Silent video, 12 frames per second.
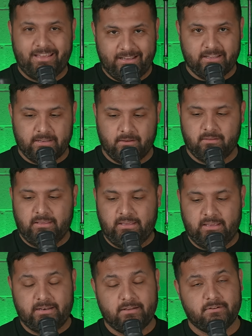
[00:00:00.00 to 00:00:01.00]
Inconel.
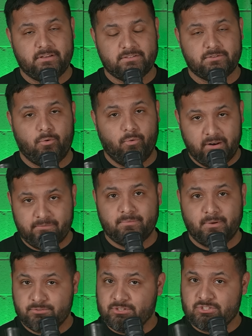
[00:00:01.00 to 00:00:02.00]
Inconel is one of the
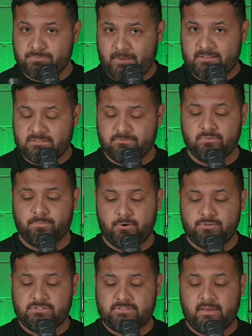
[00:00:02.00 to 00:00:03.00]
most expensive to
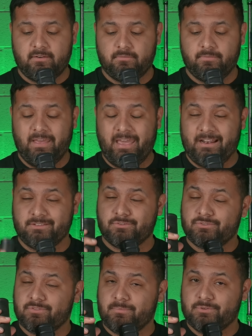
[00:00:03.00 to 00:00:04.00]
purchase out of, and it's
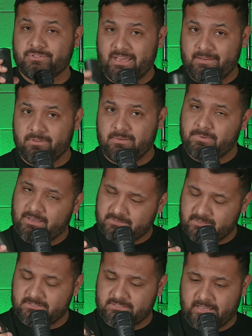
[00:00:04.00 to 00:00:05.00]
also the most heavy because it's